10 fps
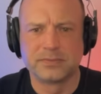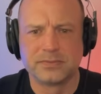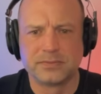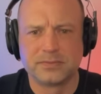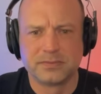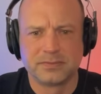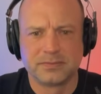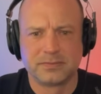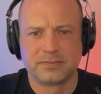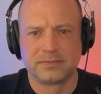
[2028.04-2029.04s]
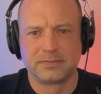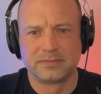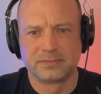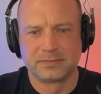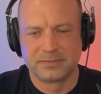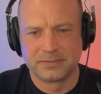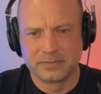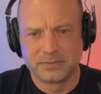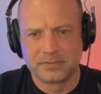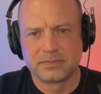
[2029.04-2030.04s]

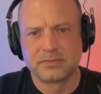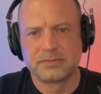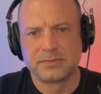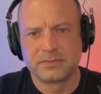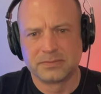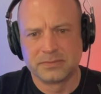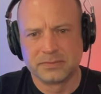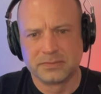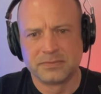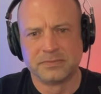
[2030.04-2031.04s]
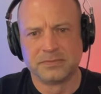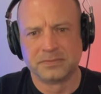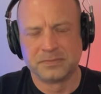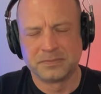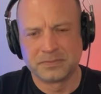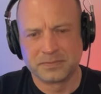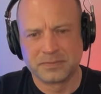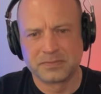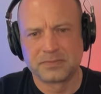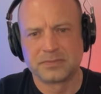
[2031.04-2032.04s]

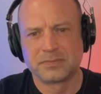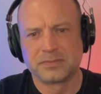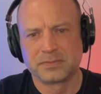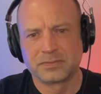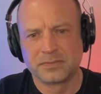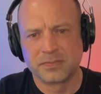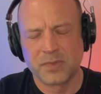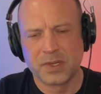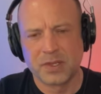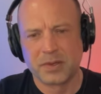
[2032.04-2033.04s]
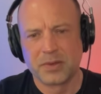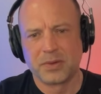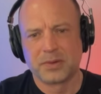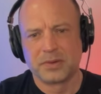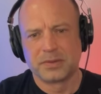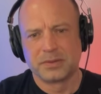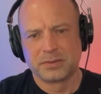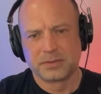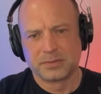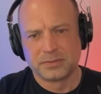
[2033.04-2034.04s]

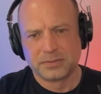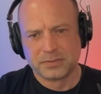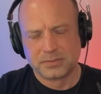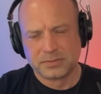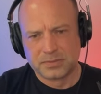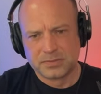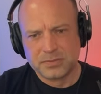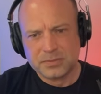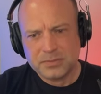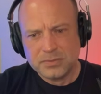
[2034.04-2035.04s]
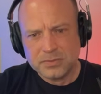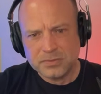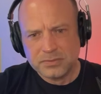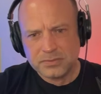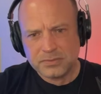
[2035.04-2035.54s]
(not speaking)